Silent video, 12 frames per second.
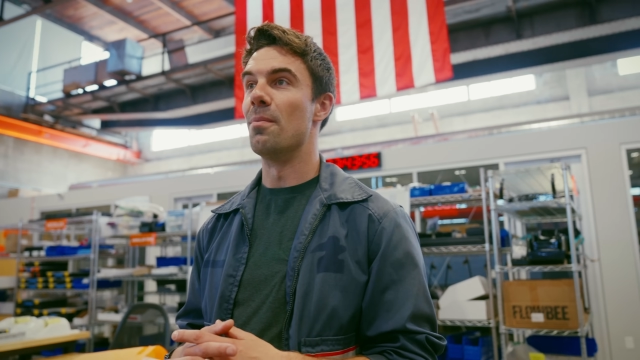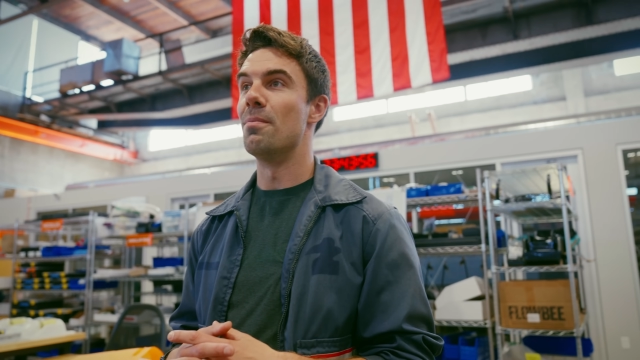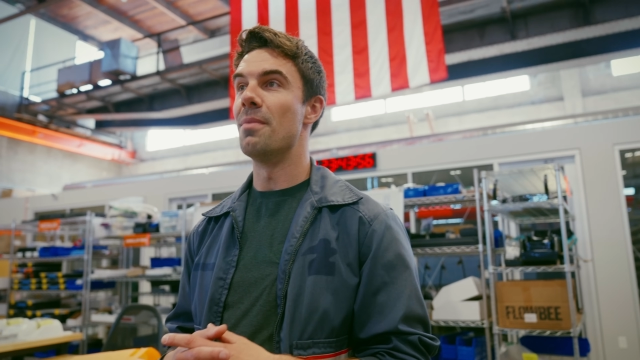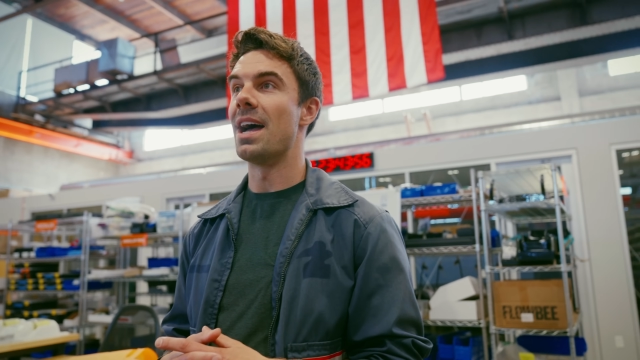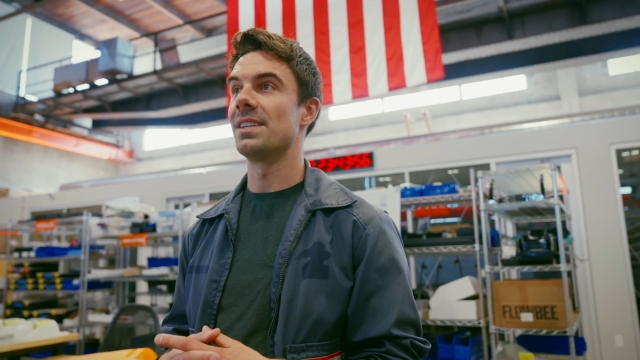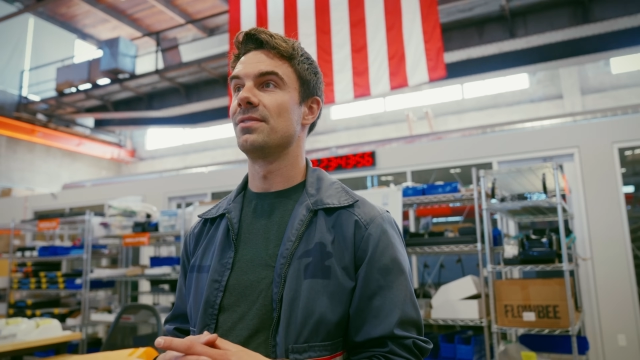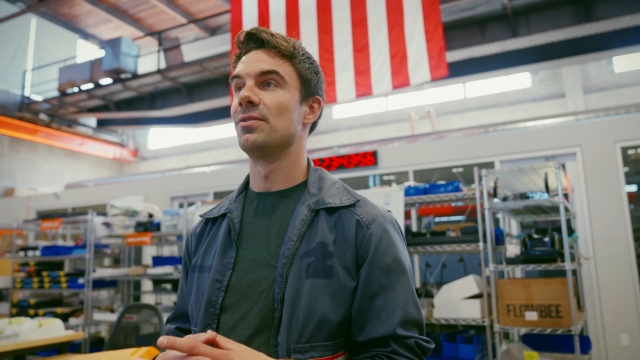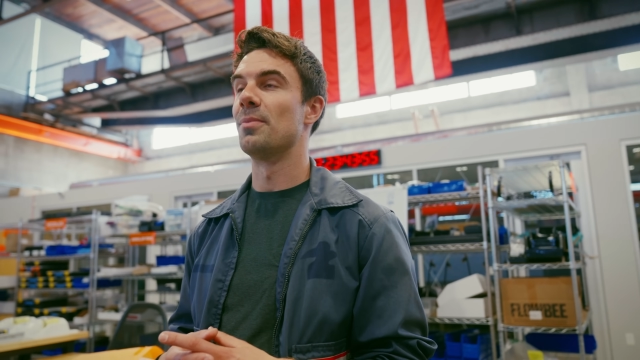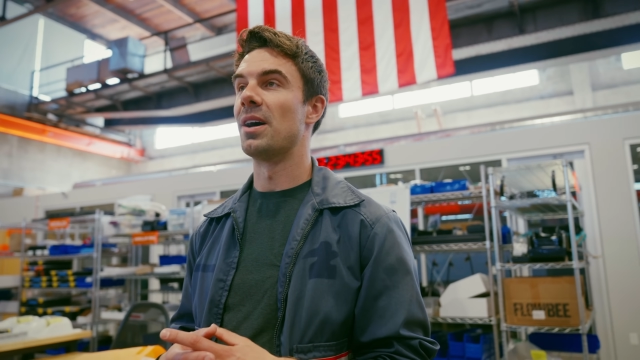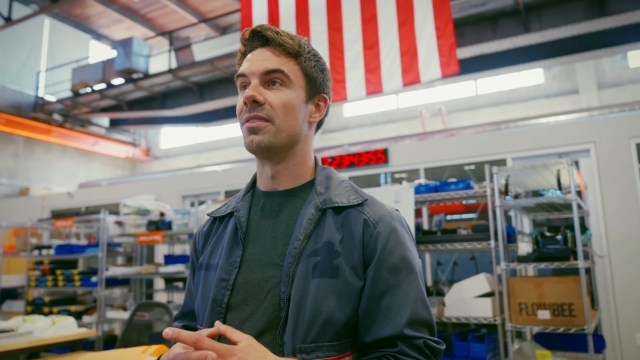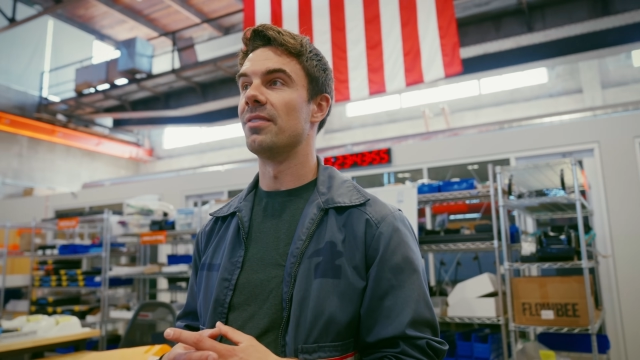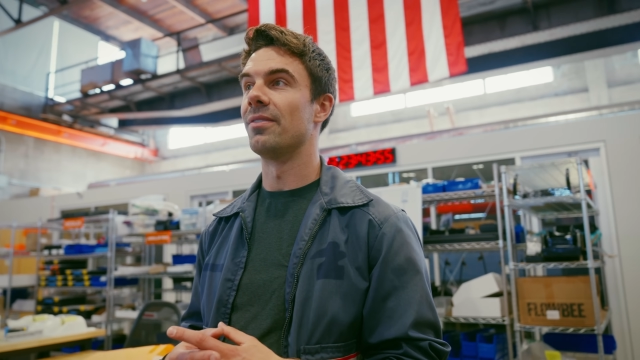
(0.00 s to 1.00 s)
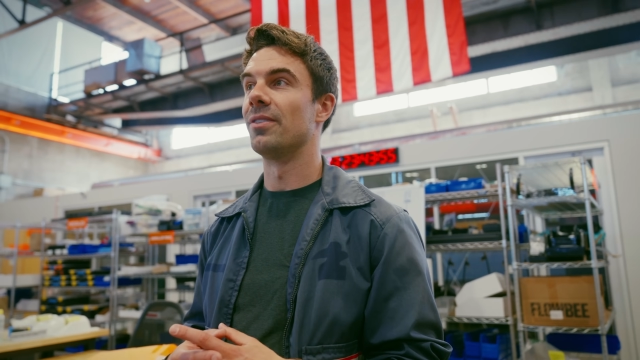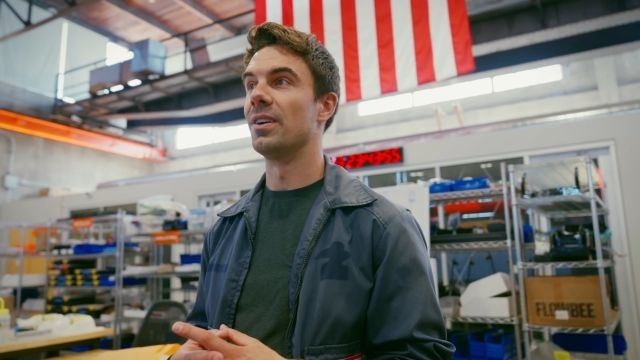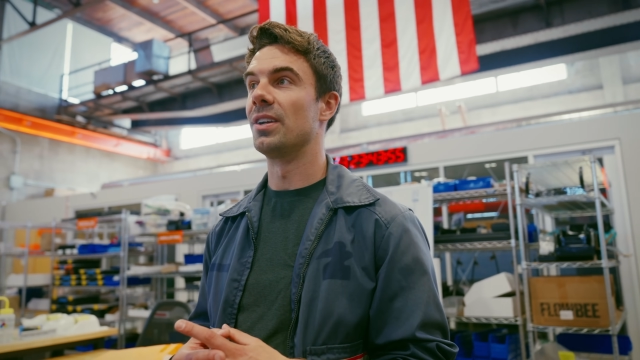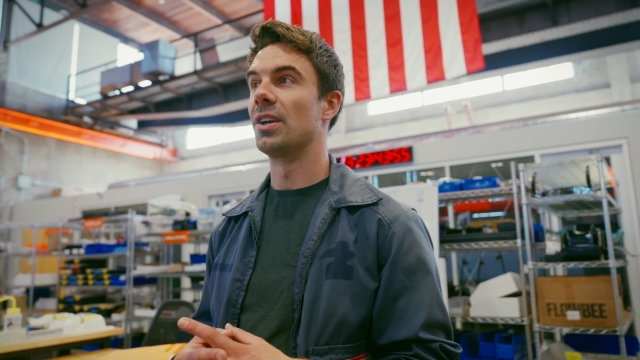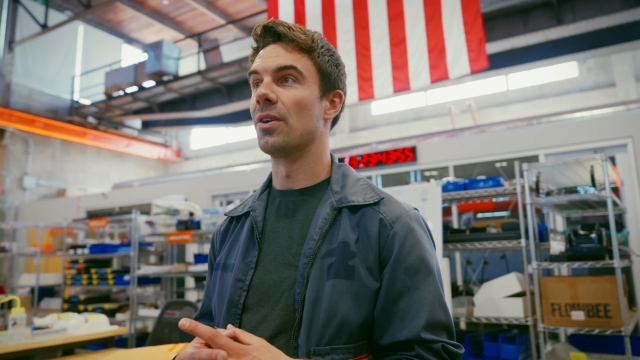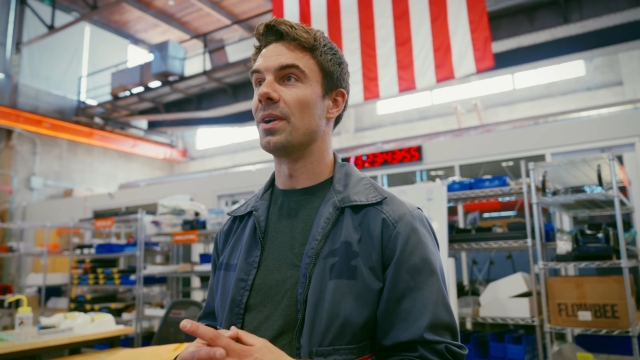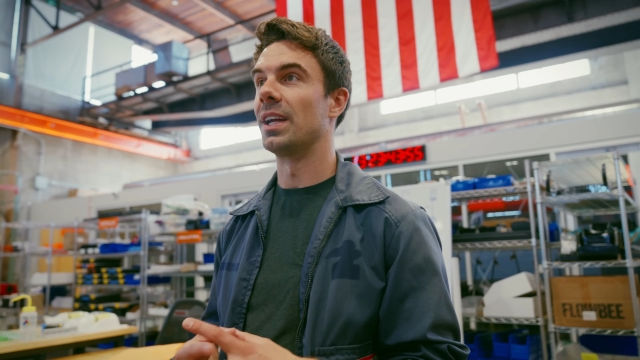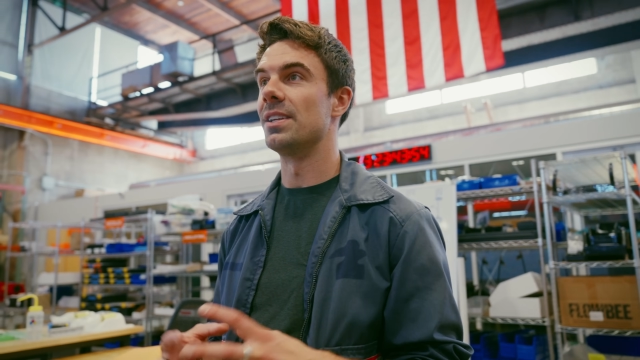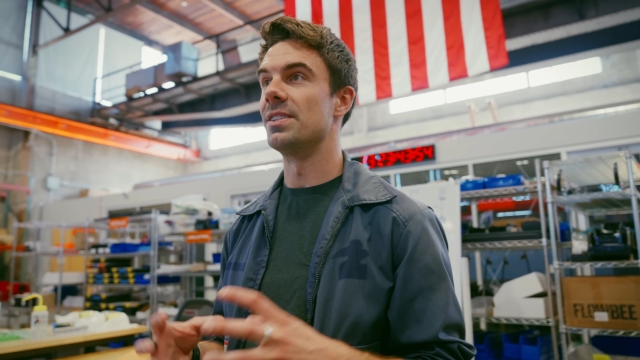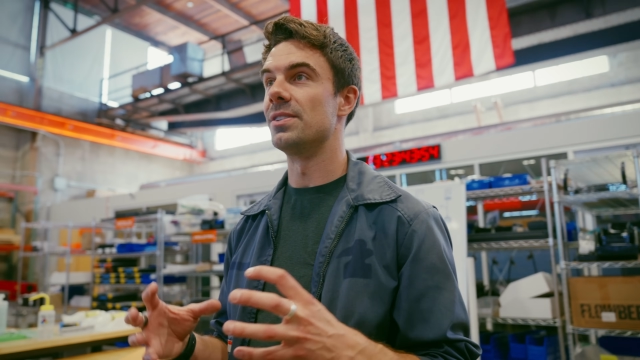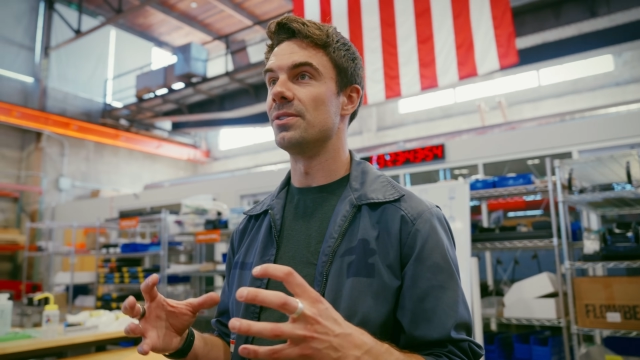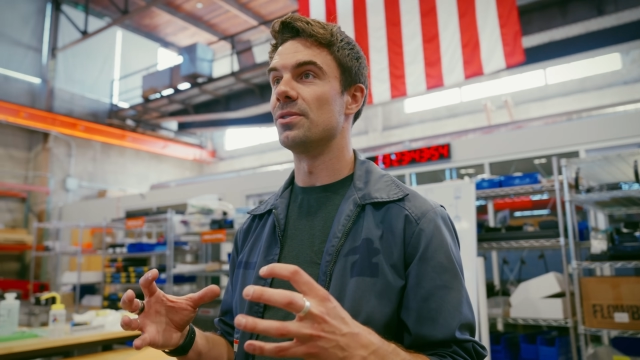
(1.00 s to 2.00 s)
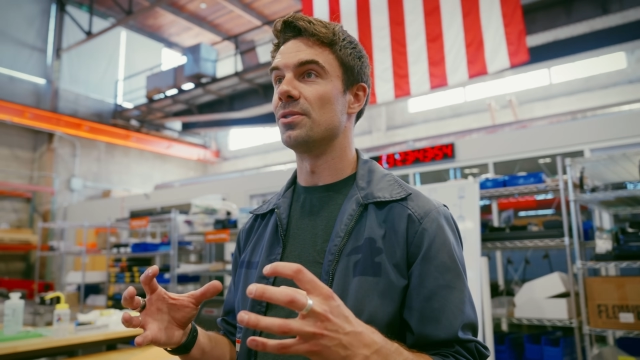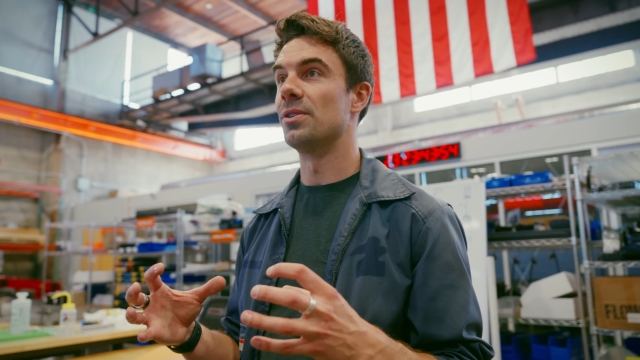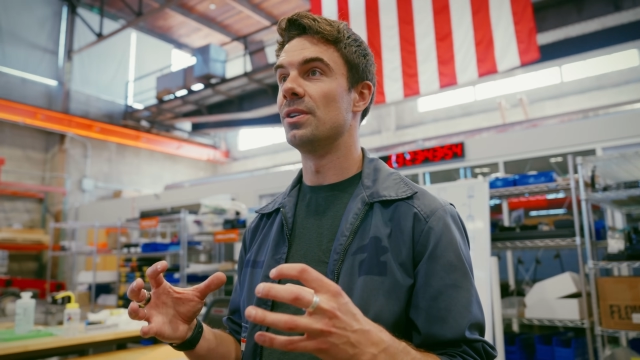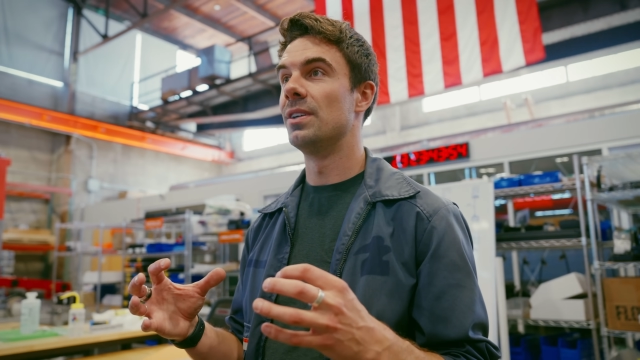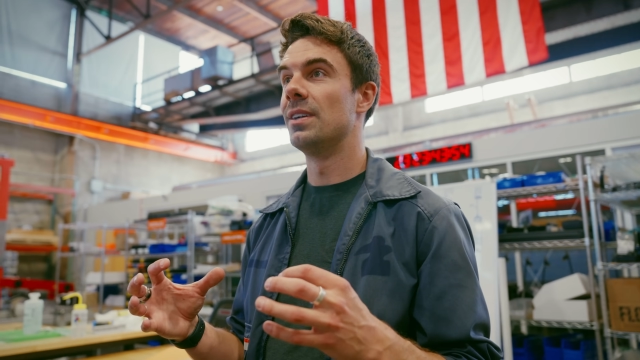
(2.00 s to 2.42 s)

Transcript: A massive amount of effort going into